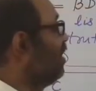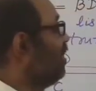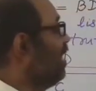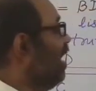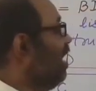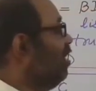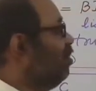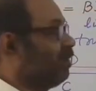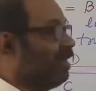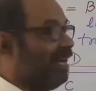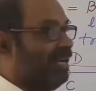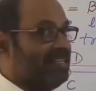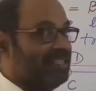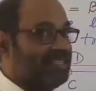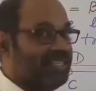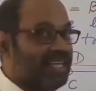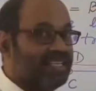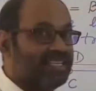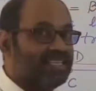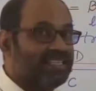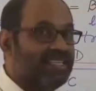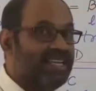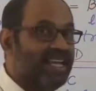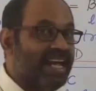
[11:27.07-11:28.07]
then you can
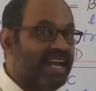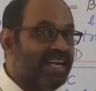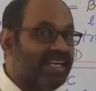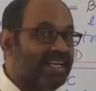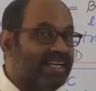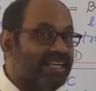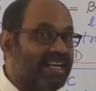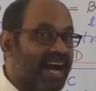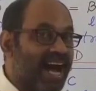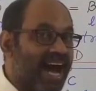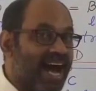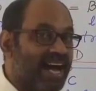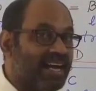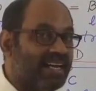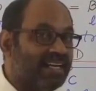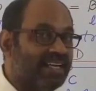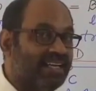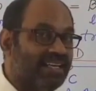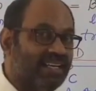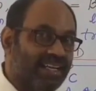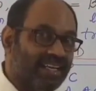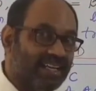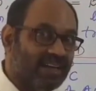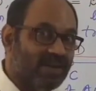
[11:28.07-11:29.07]
say C and D
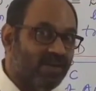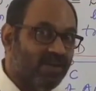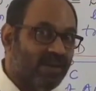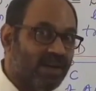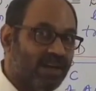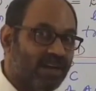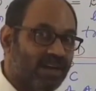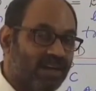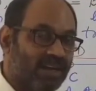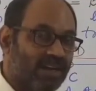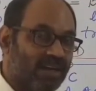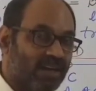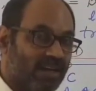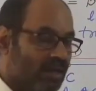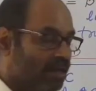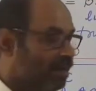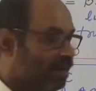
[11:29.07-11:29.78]
are equal.